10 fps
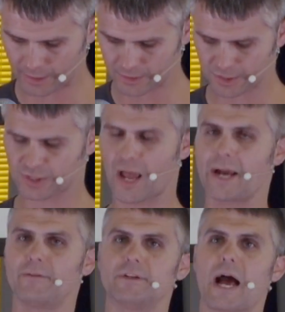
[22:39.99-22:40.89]
is a
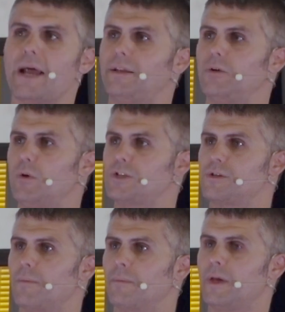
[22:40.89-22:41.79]
sign of godly
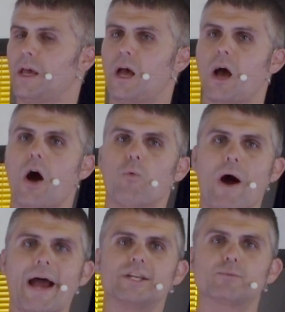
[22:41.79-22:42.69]
wisdom. A
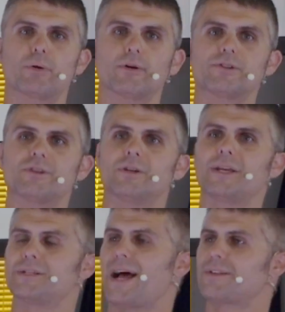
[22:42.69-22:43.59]
wise person
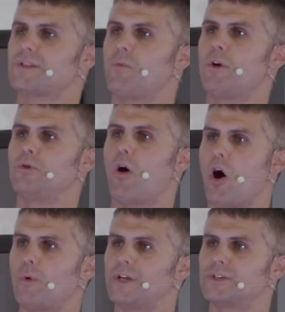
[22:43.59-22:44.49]
is not someone who
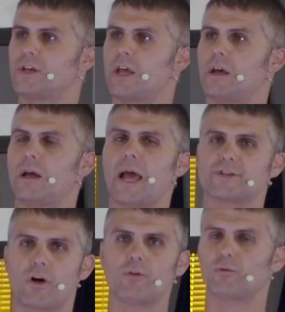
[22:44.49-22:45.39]
always
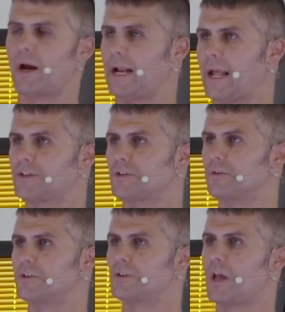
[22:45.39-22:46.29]
has all the right
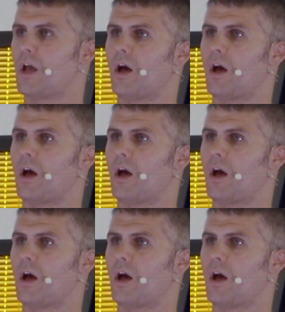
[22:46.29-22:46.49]
answers.